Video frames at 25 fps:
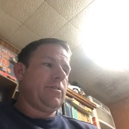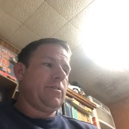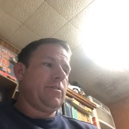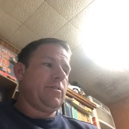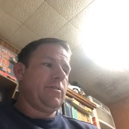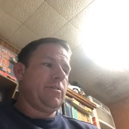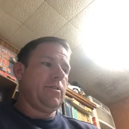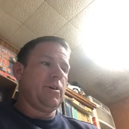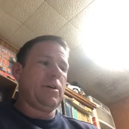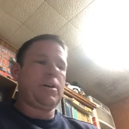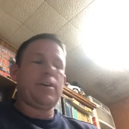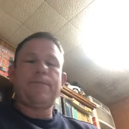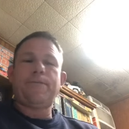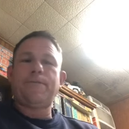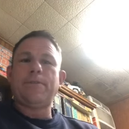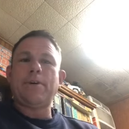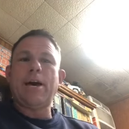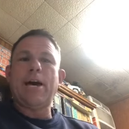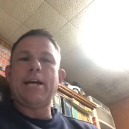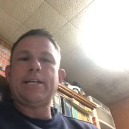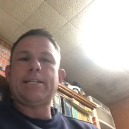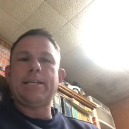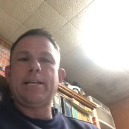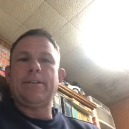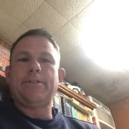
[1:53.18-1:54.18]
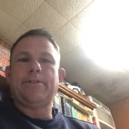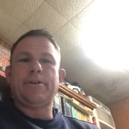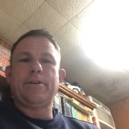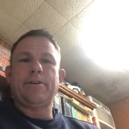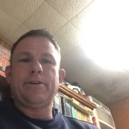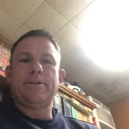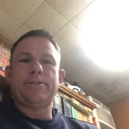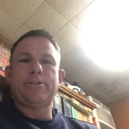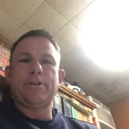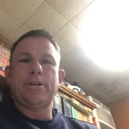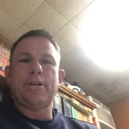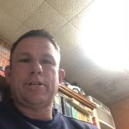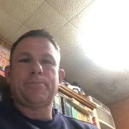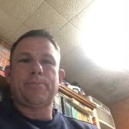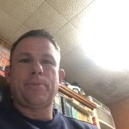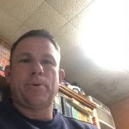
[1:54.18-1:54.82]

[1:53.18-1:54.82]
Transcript: Looking for 1936